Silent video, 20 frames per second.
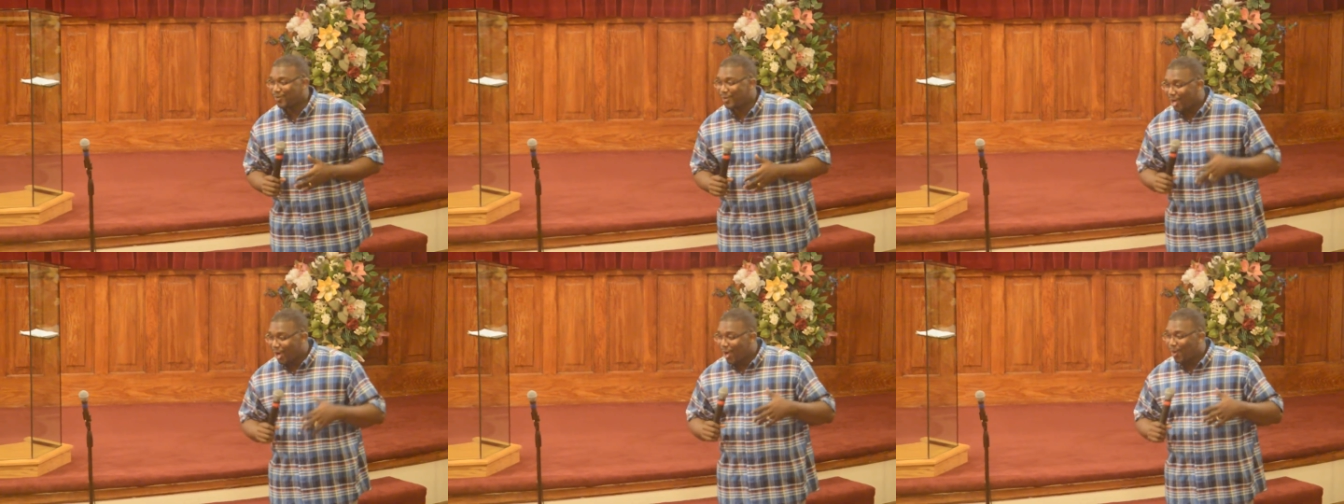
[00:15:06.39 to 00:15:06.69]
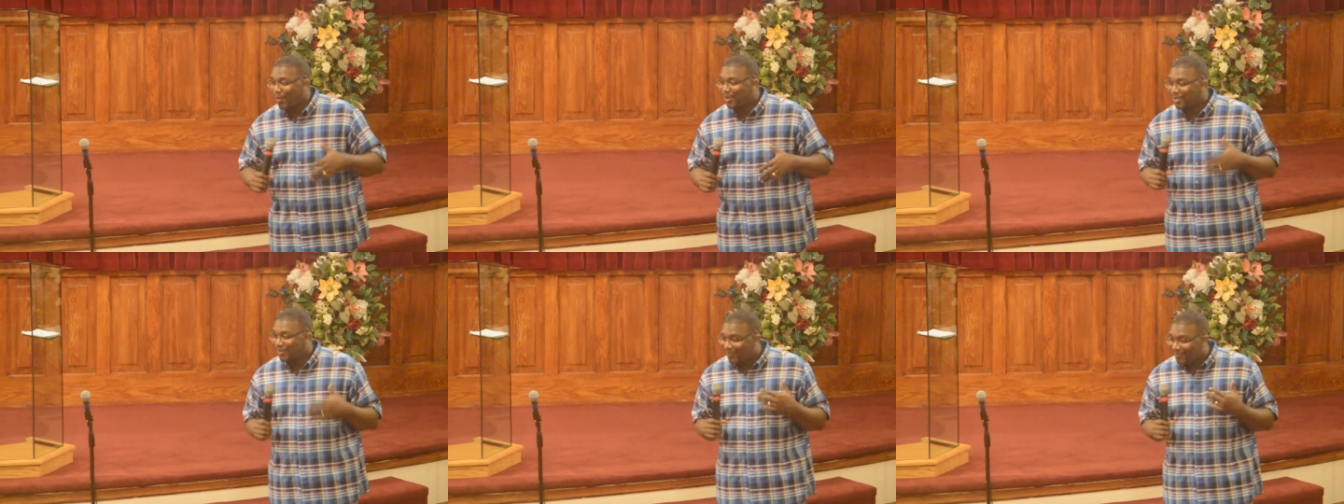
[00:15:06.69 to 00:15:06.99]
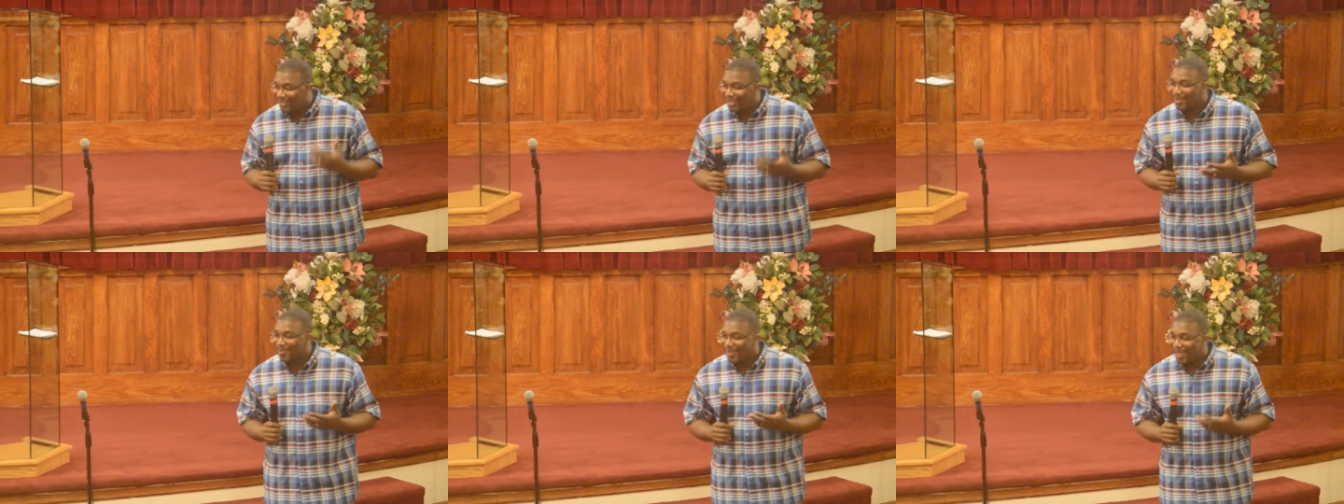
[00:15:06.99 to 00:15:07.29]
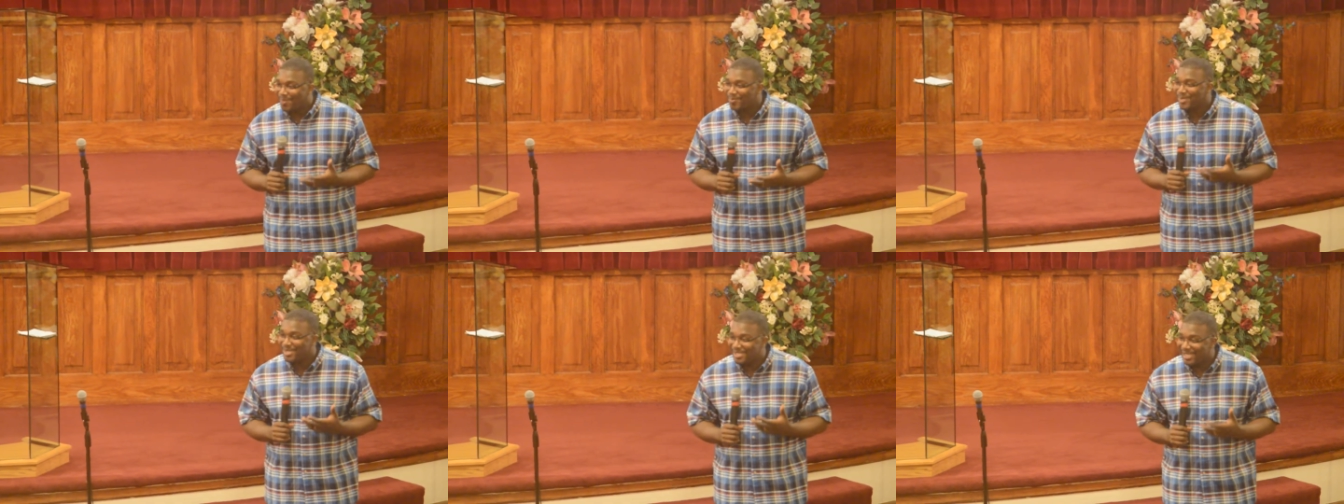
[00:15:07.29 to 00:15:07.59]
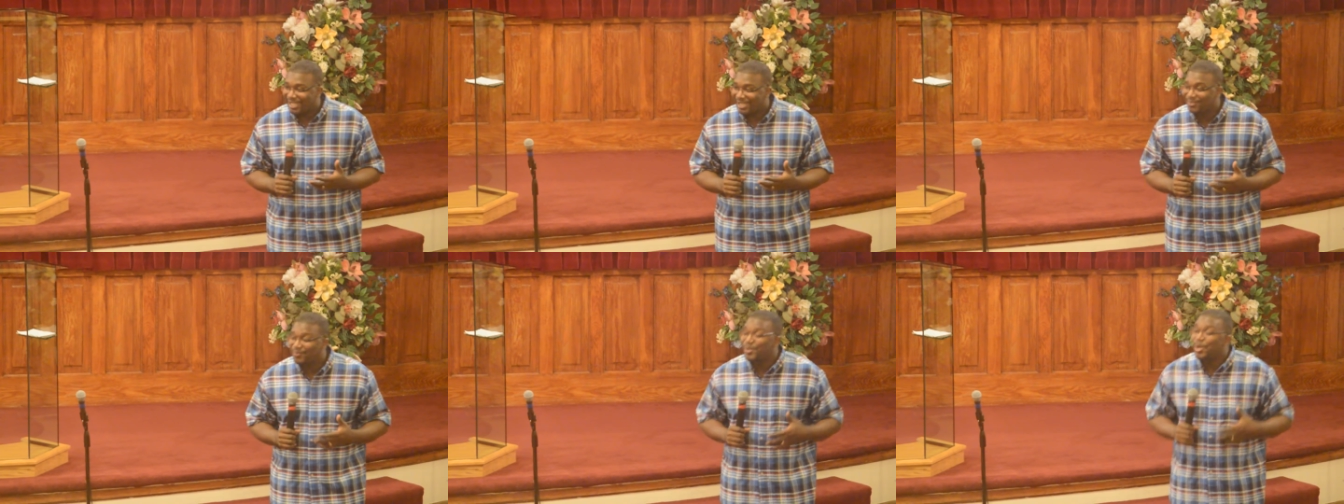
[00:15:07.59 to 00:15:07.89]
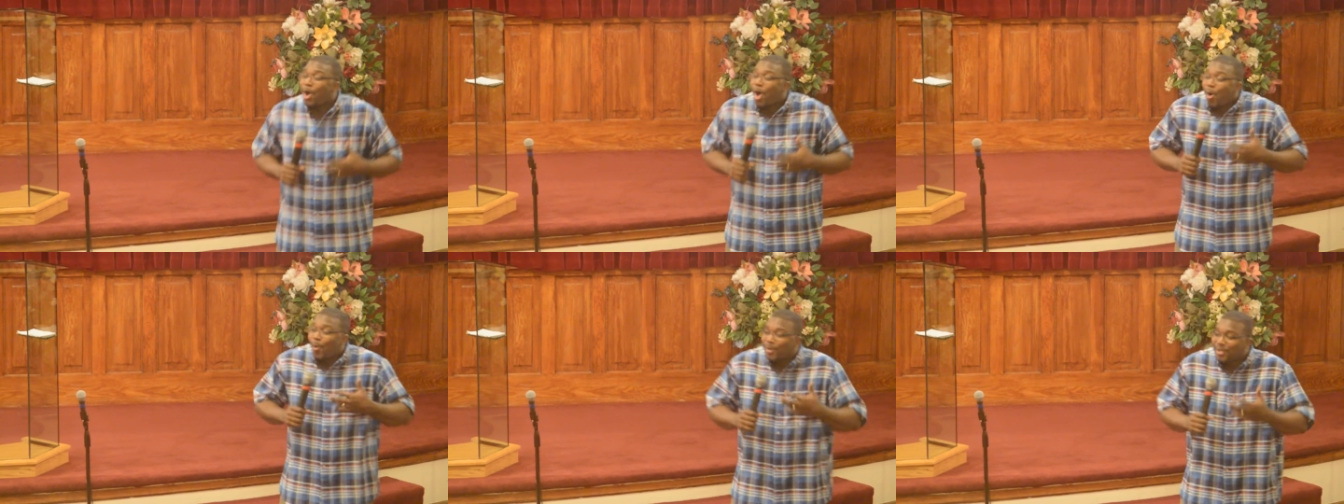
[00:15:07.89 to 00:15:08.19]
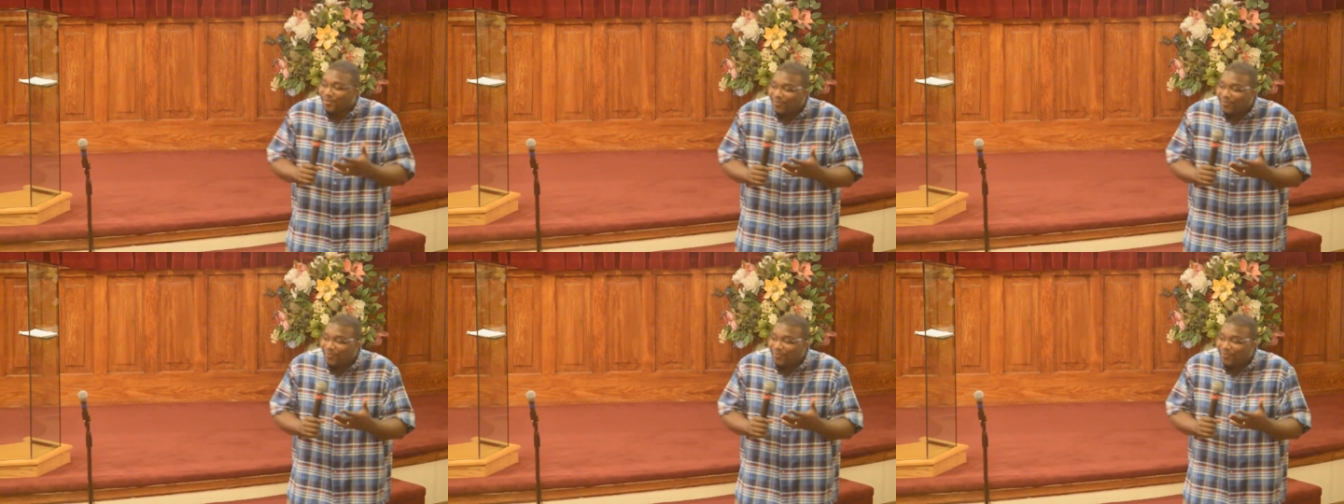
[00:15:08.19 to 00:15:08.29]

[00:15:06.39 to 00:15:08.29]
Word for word: We all want to develop that mentality. We all want to